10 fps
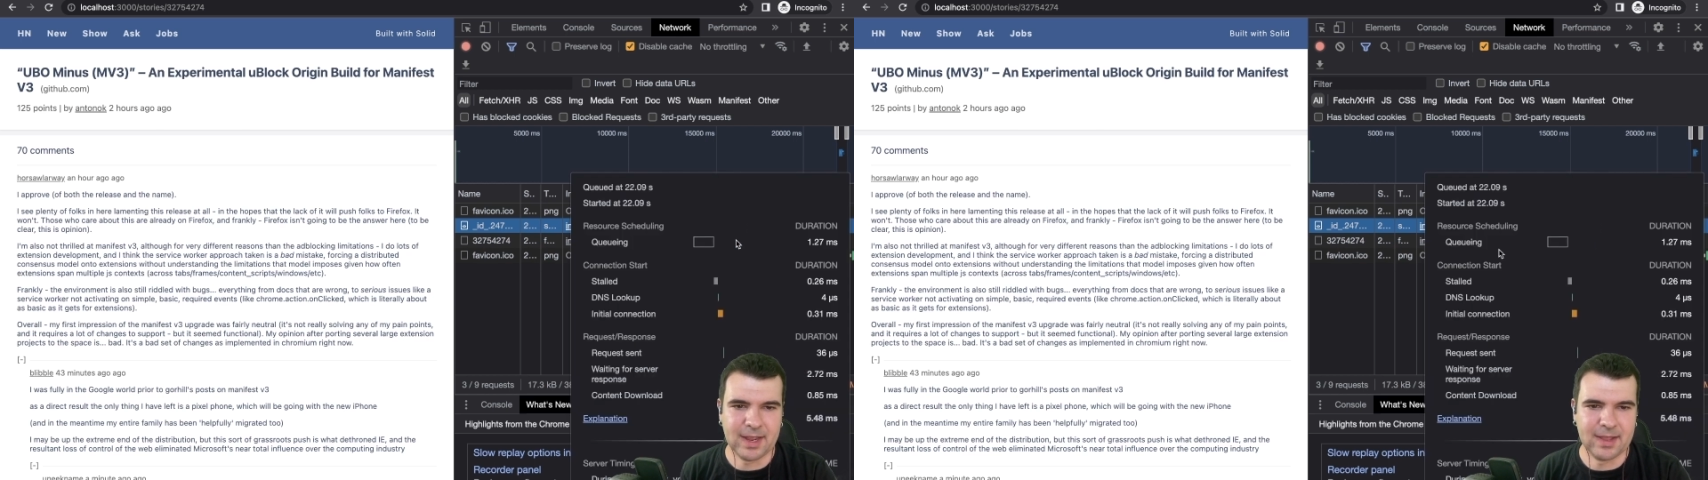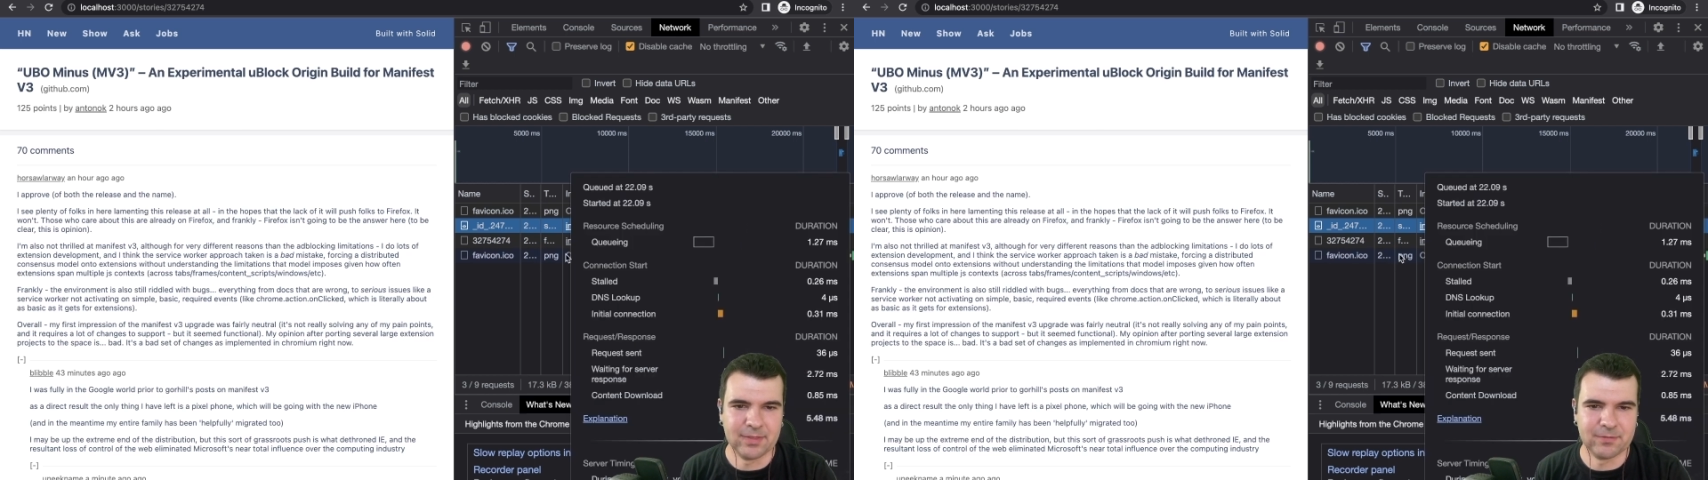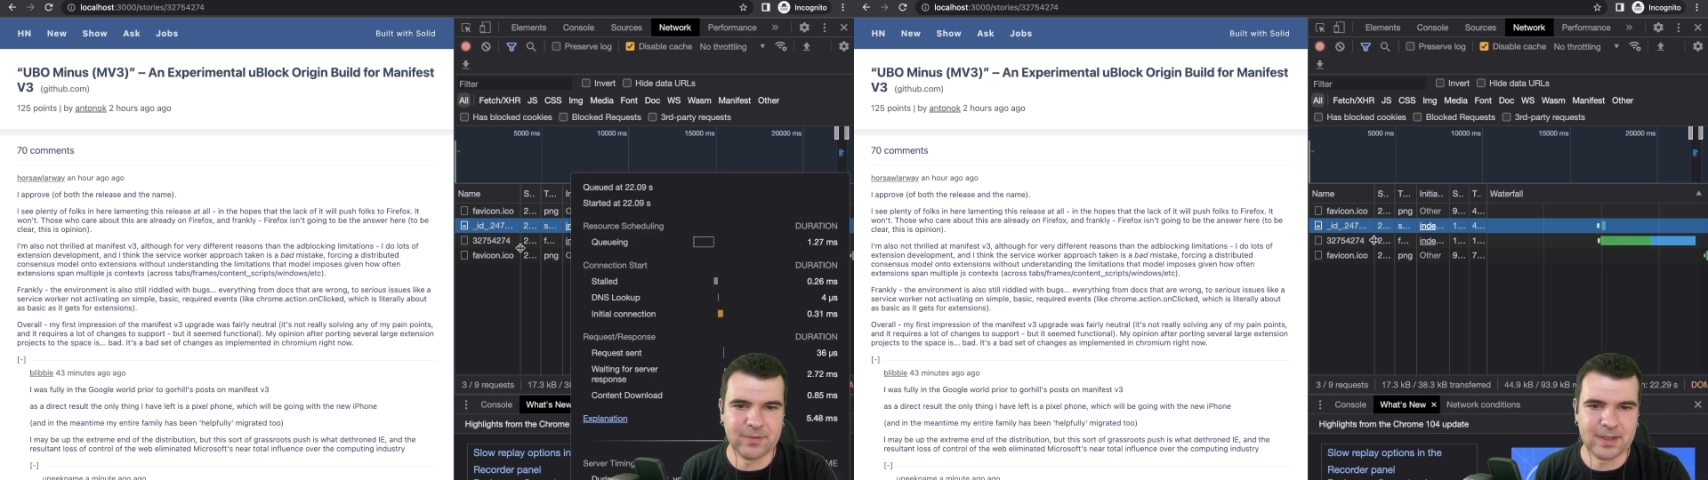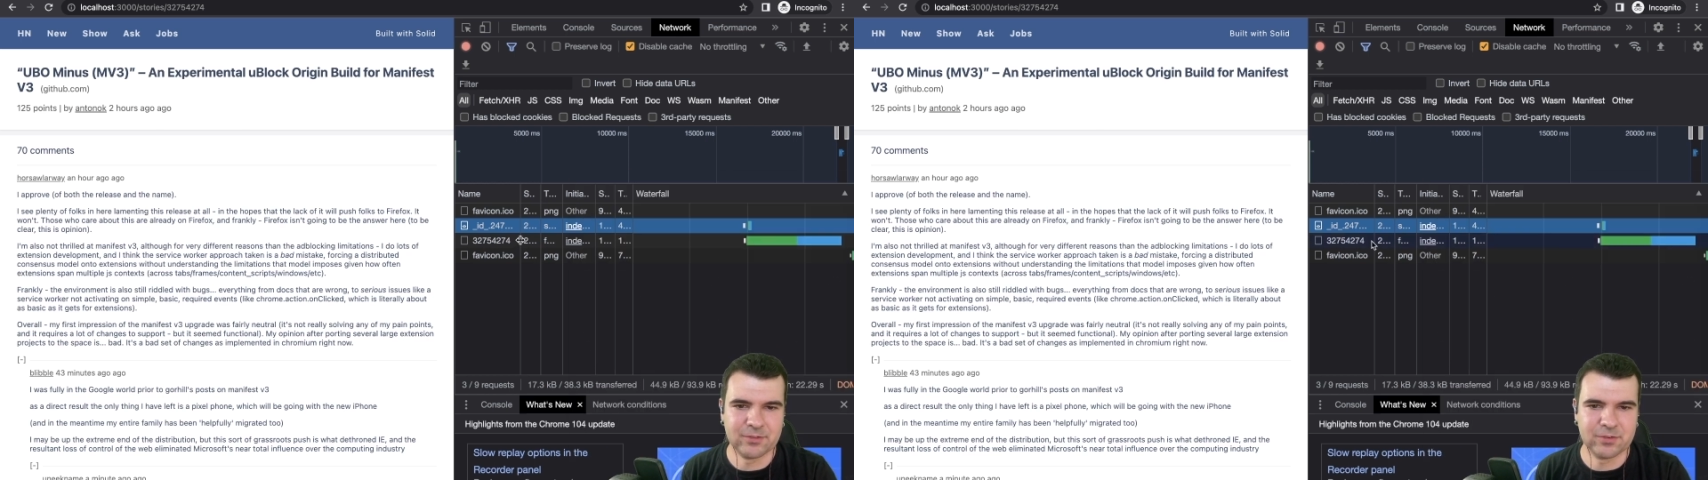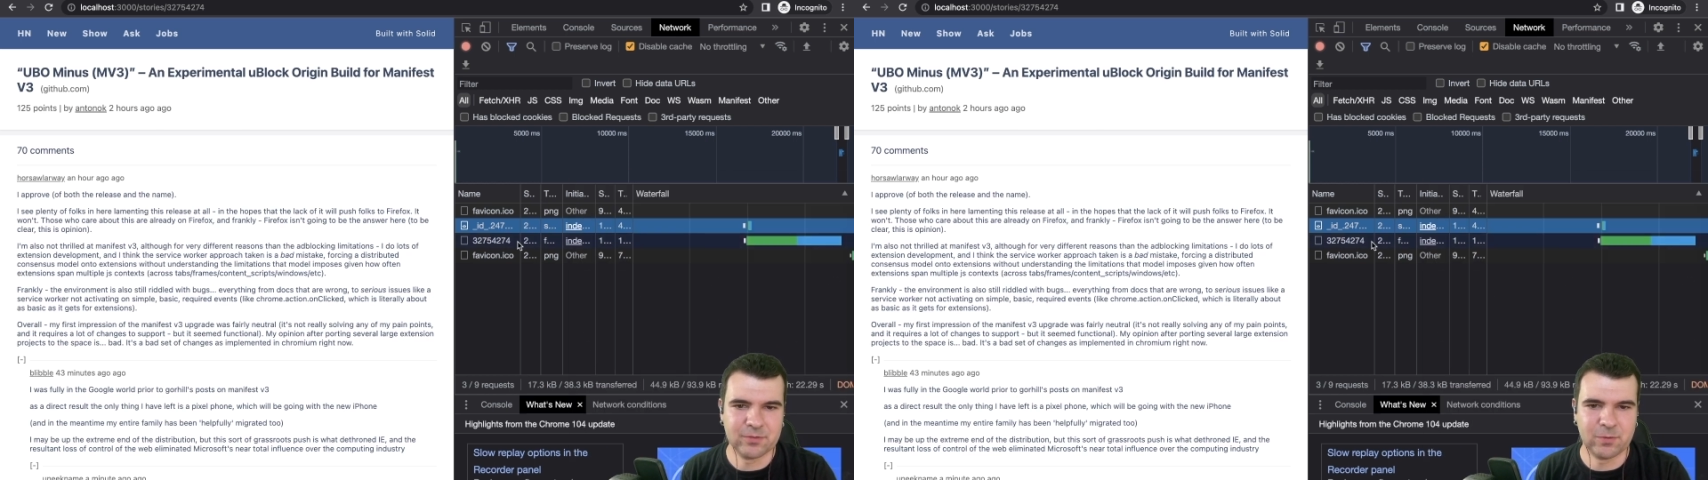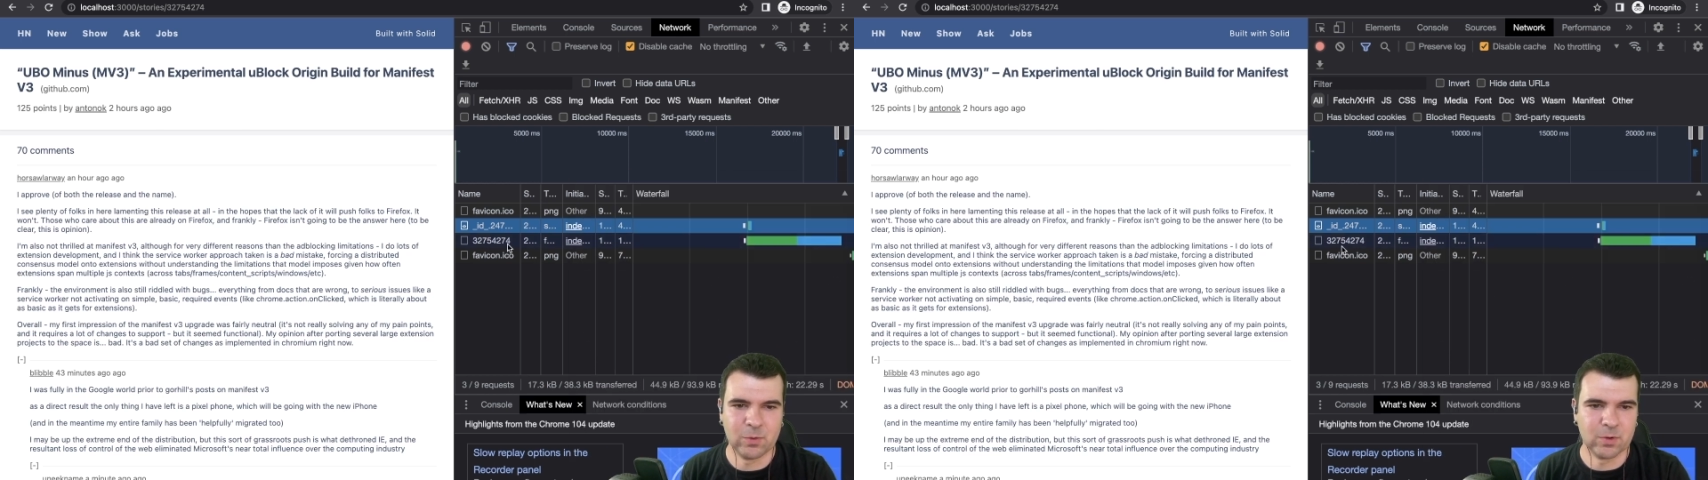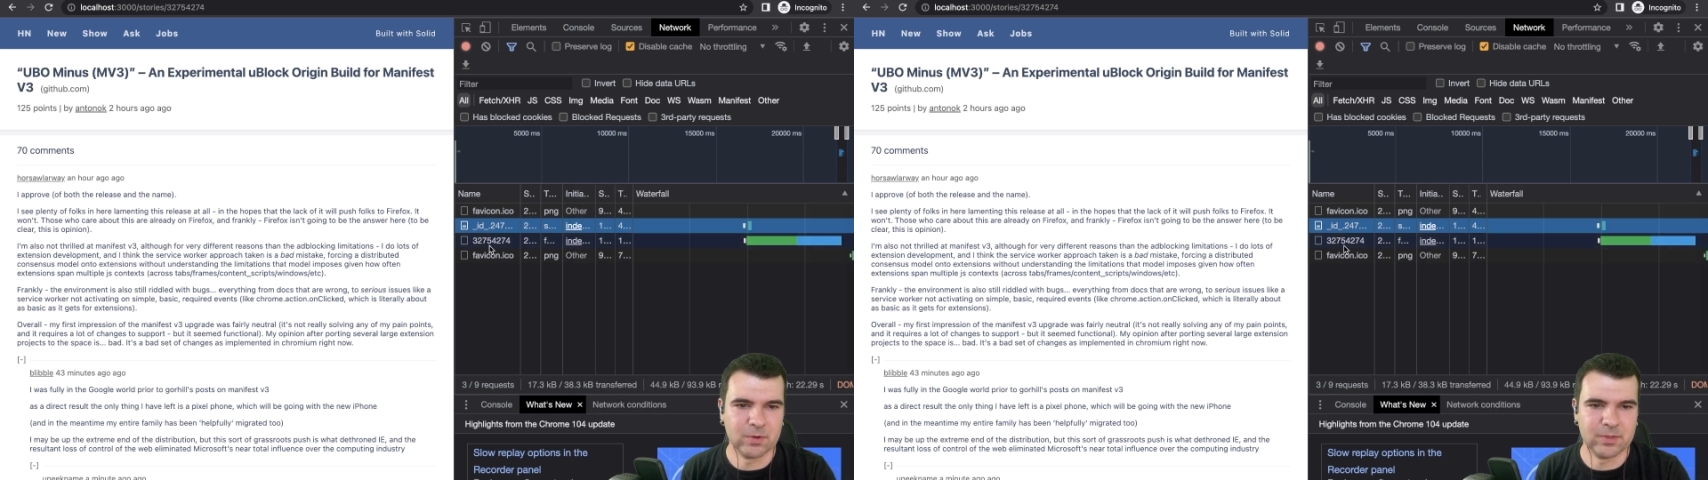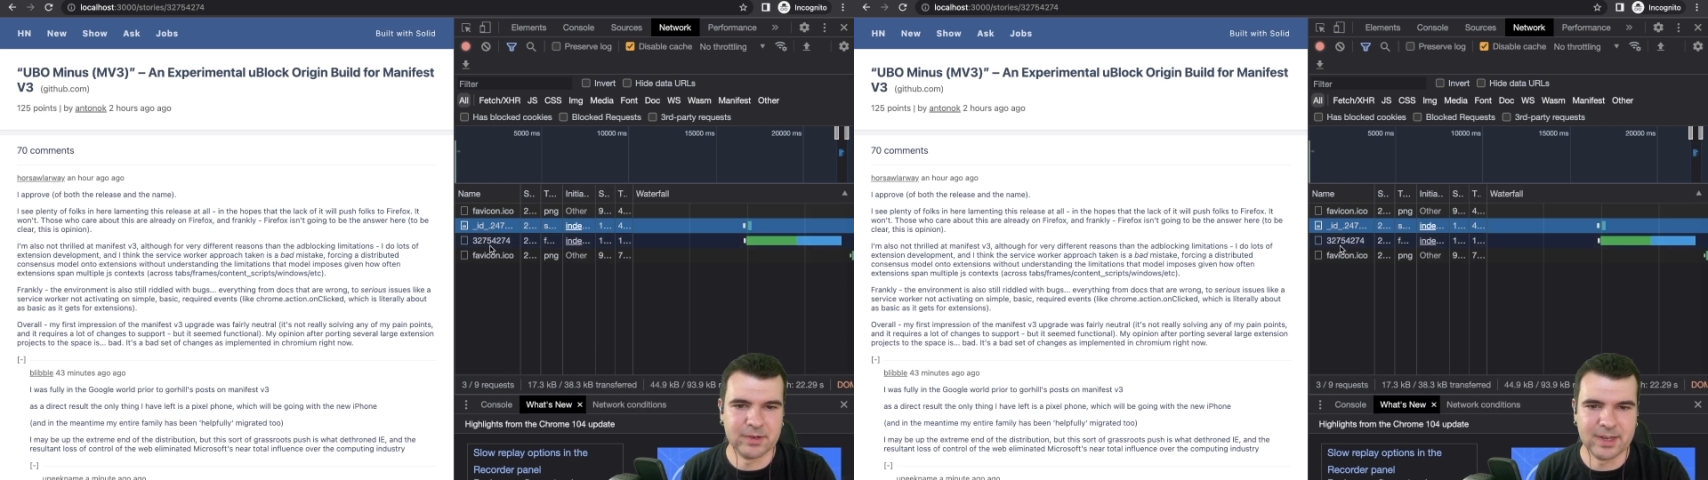and the fetch
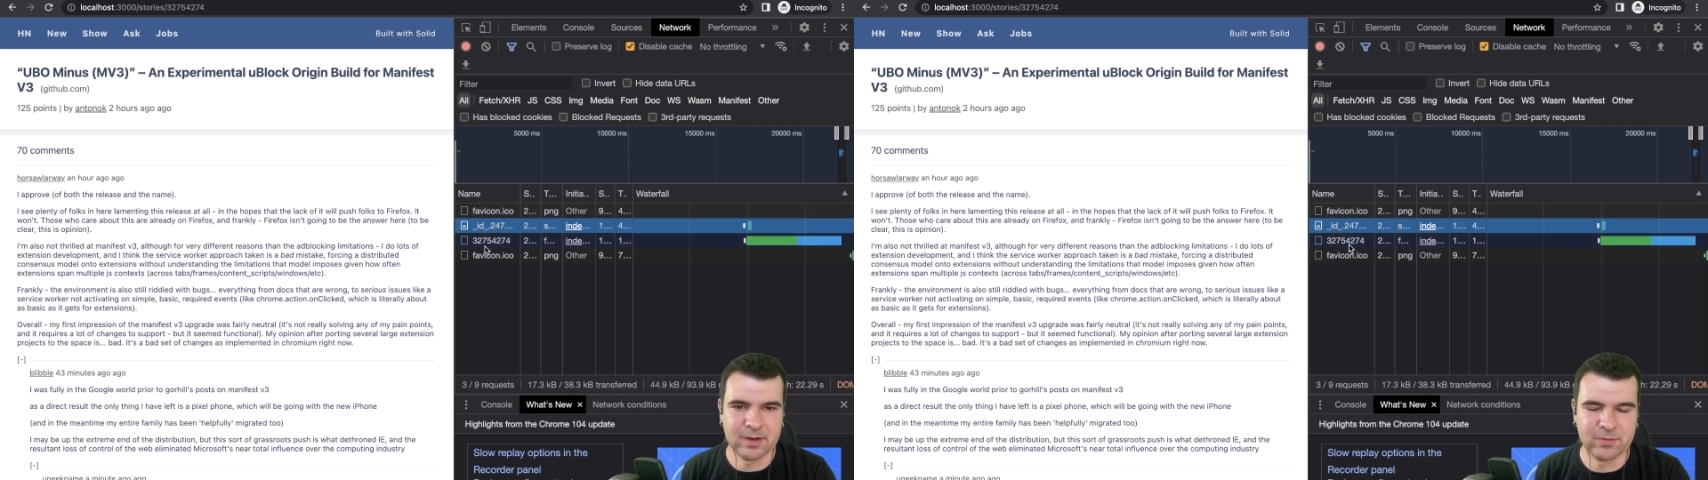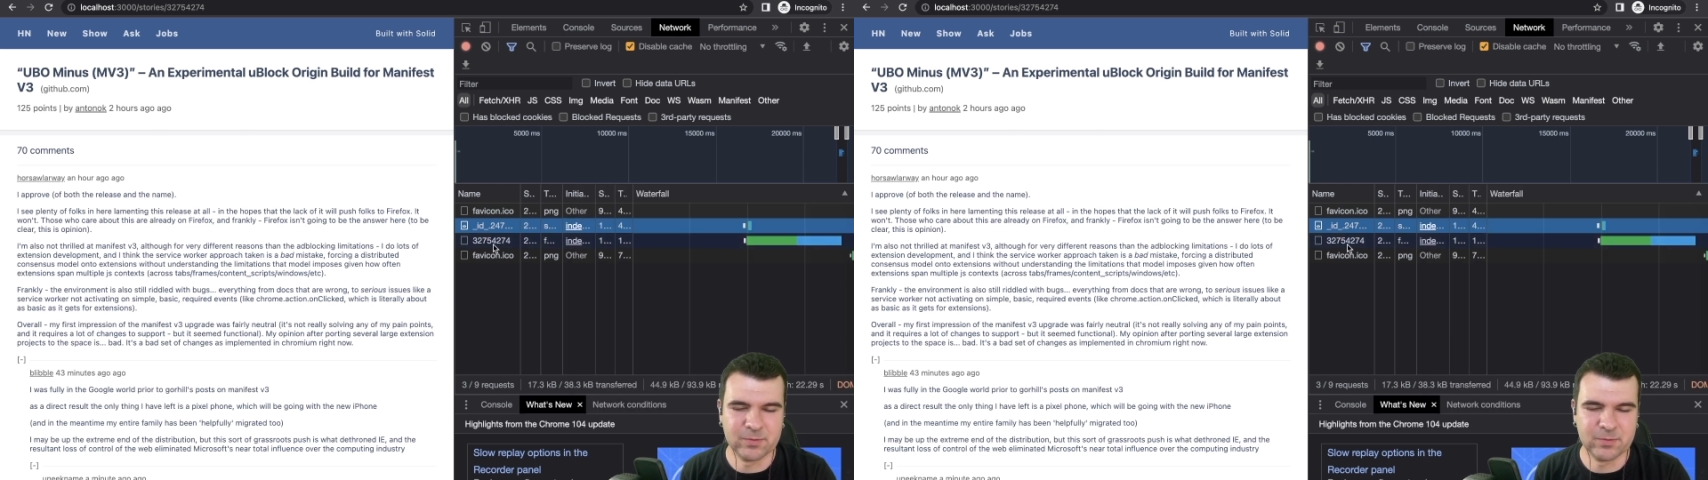for the data